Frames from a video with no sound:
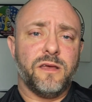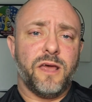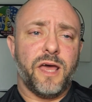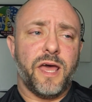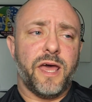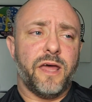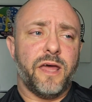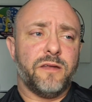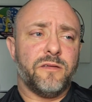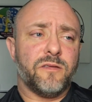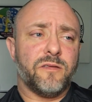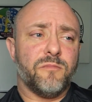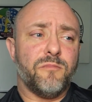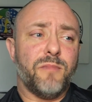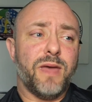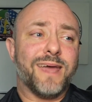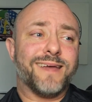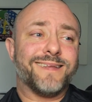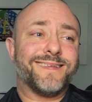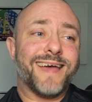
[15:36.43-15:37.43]
and
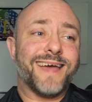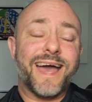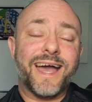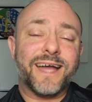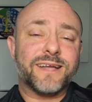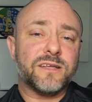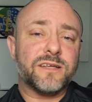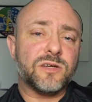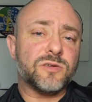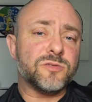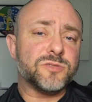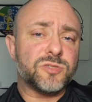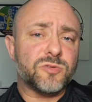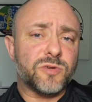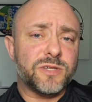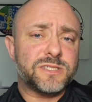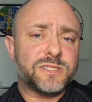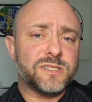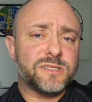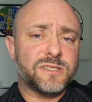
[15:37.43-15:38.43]
make tactical
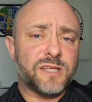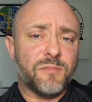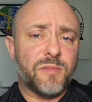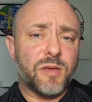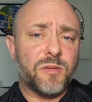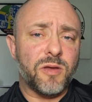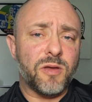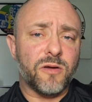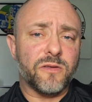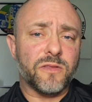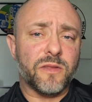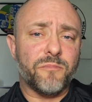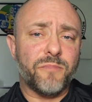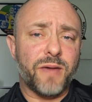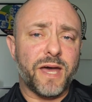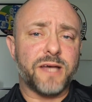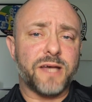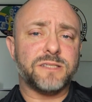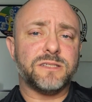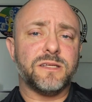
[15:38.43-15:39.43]
choices that maybe aren't the
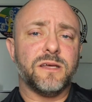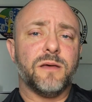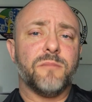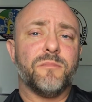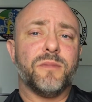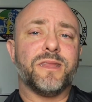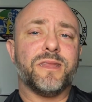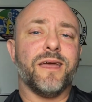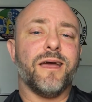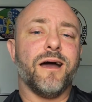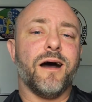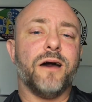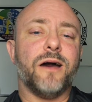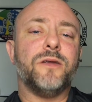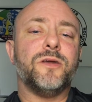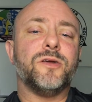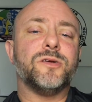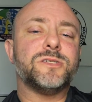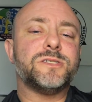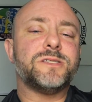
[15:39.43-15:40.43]
best, but they
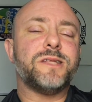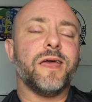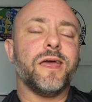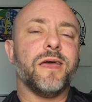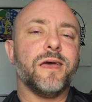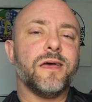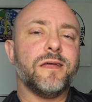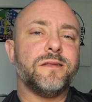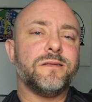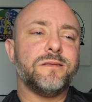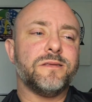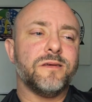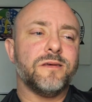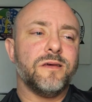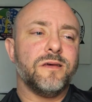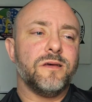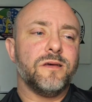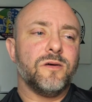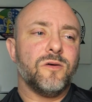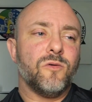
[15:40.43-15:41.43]
understand
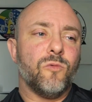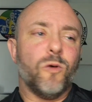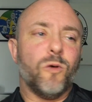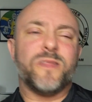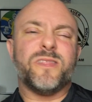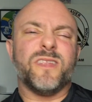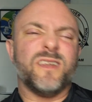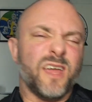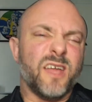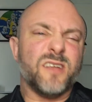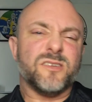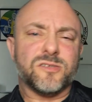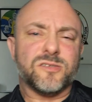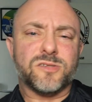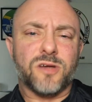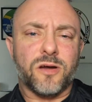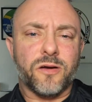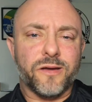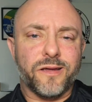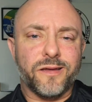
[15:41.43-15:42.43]
what the dangers
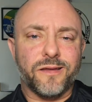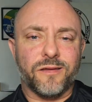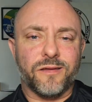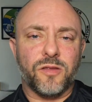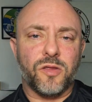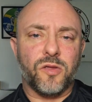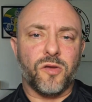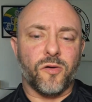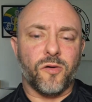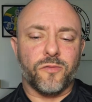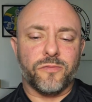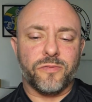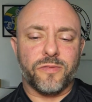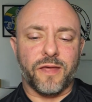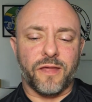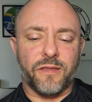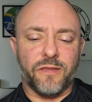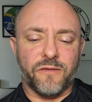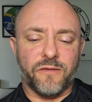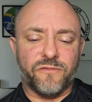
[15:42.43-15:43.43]
are,
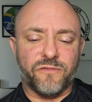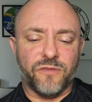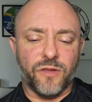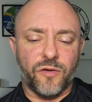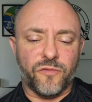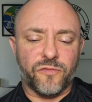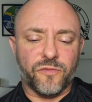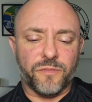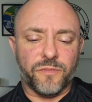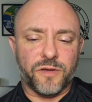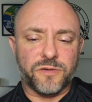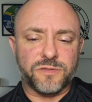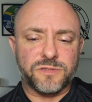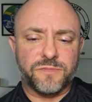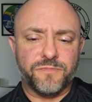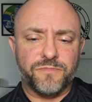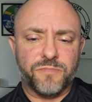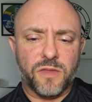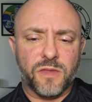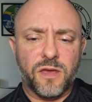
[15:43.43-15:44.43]
that flow from those.
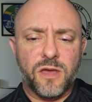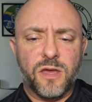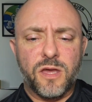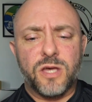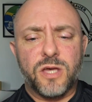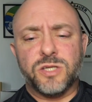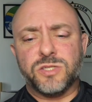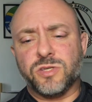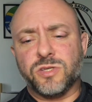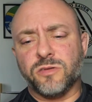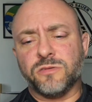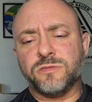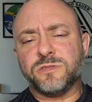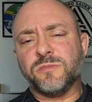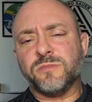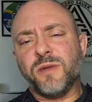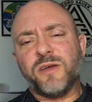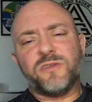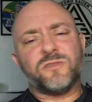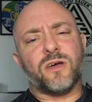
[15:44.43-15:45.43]
So those
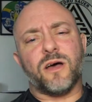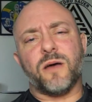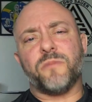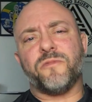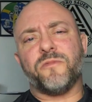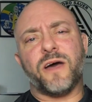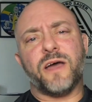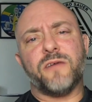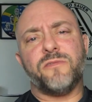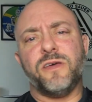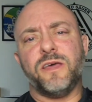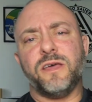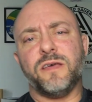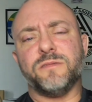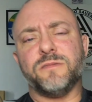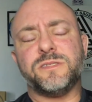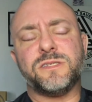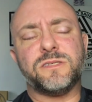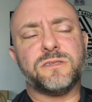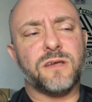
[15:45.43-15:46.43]
are my top 5
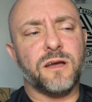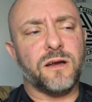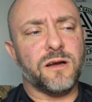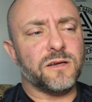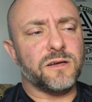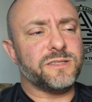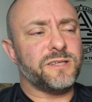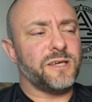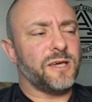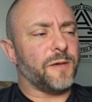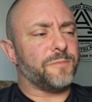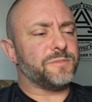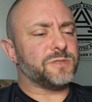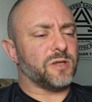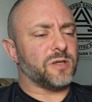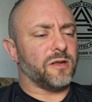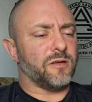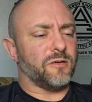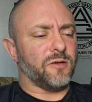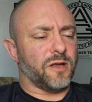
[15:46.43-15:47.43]
hints or tips
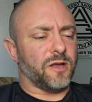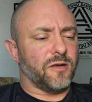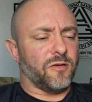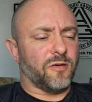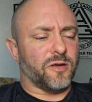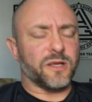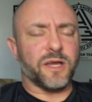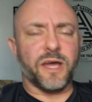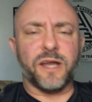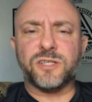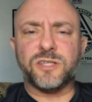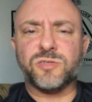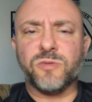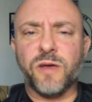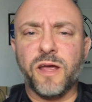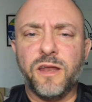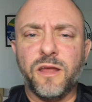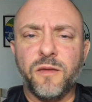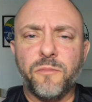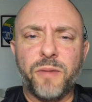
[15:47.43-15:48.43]
on kind of
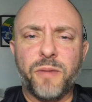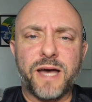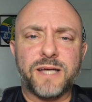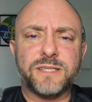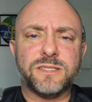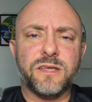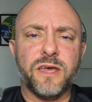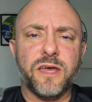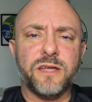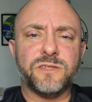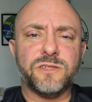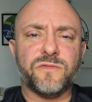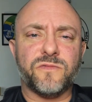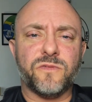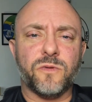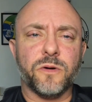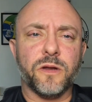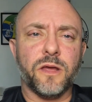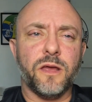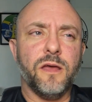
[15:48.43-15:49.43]
training past the age of
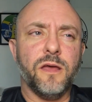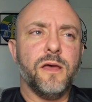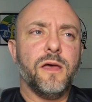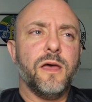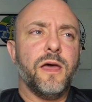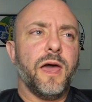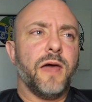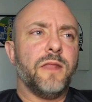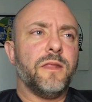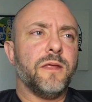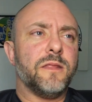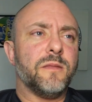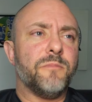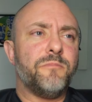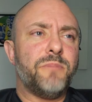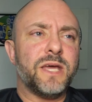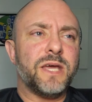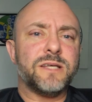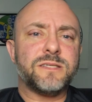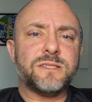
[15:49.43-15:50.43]
40. And the
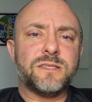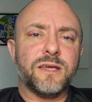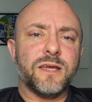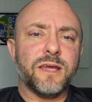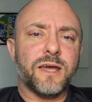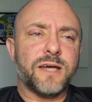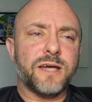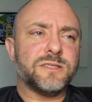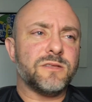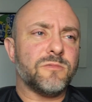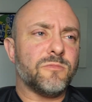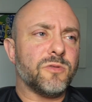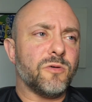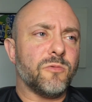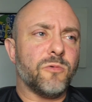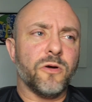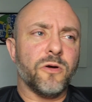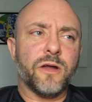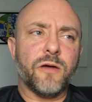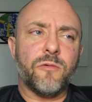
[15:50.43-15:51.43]
biggest thing, guys, the
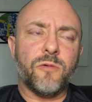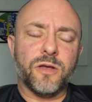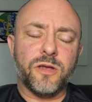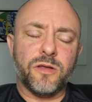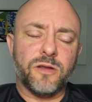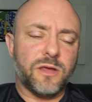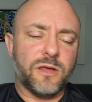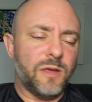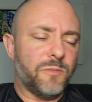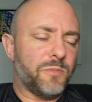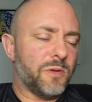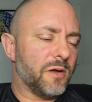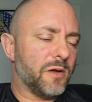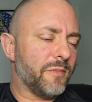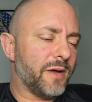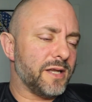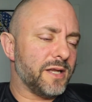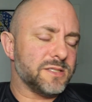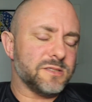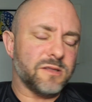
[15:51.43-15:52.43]
word I want you to keep in your
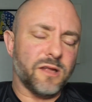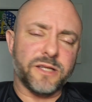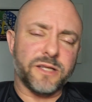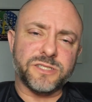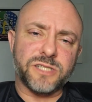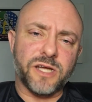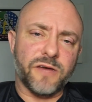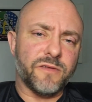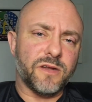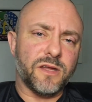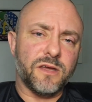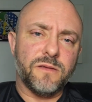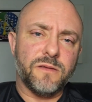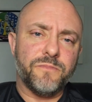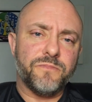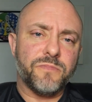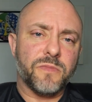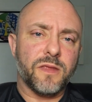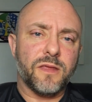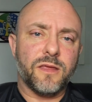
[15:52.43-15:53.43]
mind is longevity.
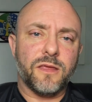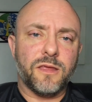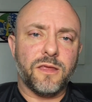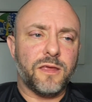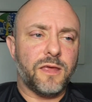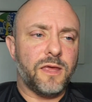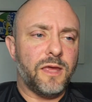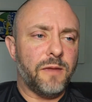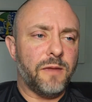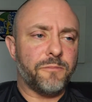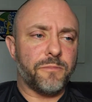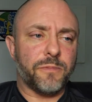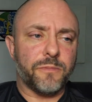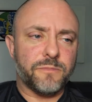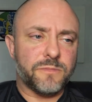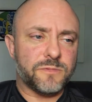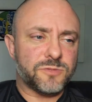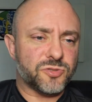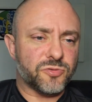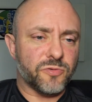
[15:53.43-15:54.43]
Keep
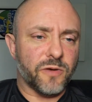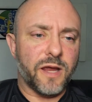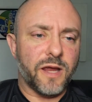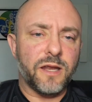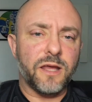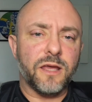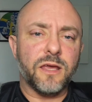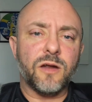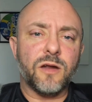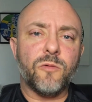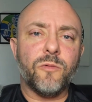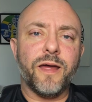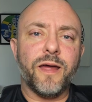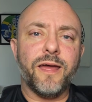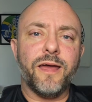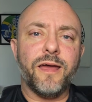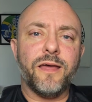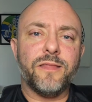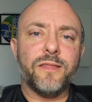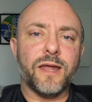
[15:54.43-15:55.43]
training in a
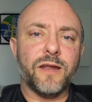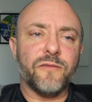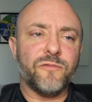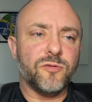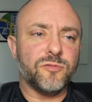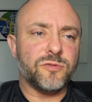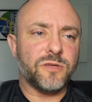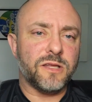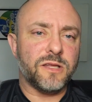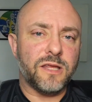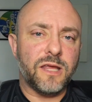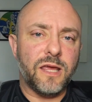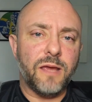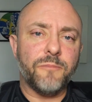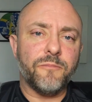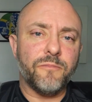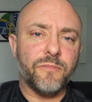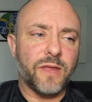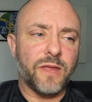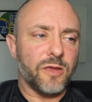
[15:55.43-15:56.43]
way that
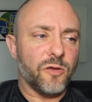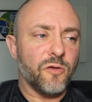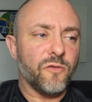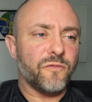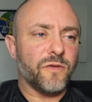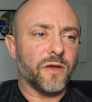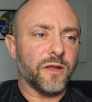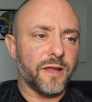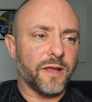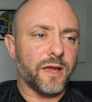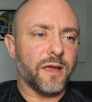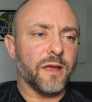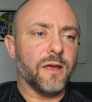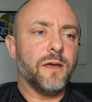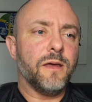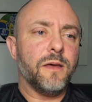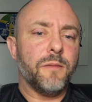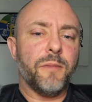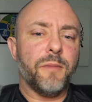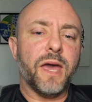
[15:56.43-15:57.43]
that you feel like,
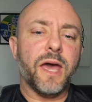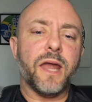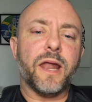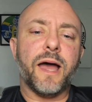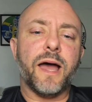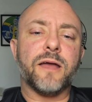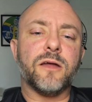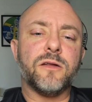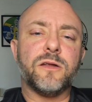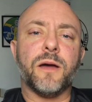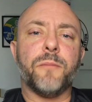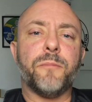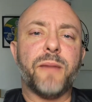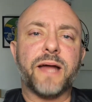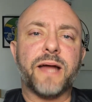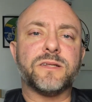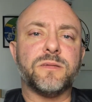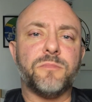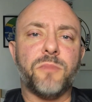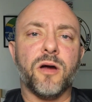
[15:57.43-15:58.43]
man, I could come
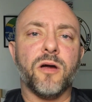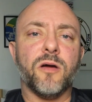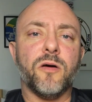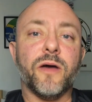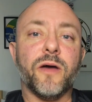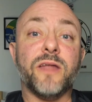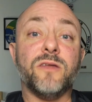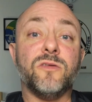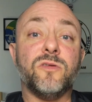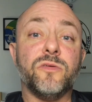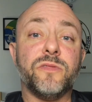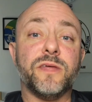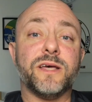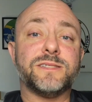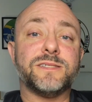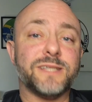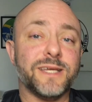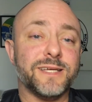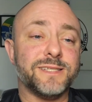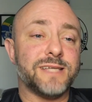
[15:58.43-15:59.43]
back tomorrow and do
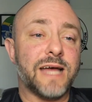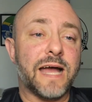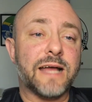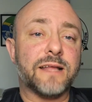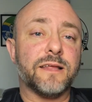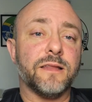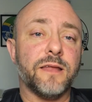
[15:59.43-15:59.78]
this exactly